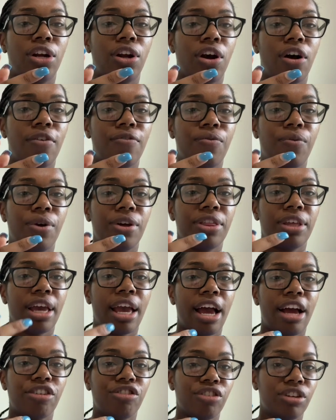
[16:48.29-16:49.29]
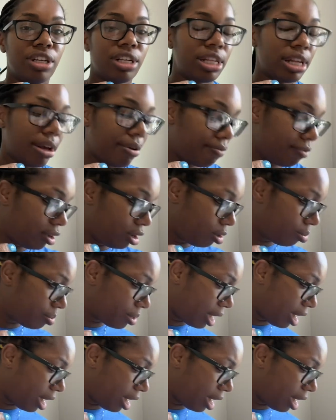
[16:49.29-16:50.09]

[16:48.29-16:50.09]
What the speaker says: off with cashless envelopes,